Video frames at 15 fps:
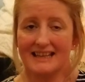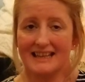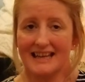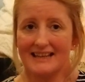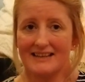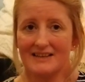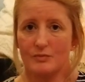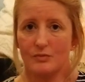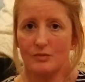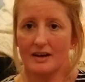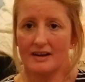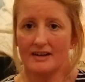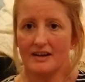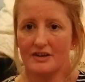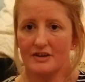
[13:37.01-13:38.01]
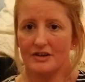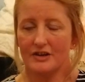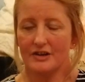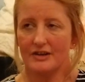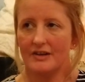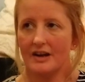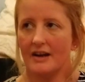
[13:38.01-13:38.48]
That is what I do.
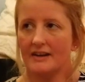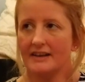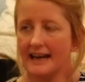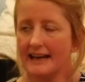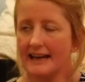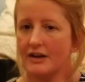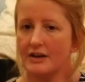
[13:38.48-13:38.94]
Okay,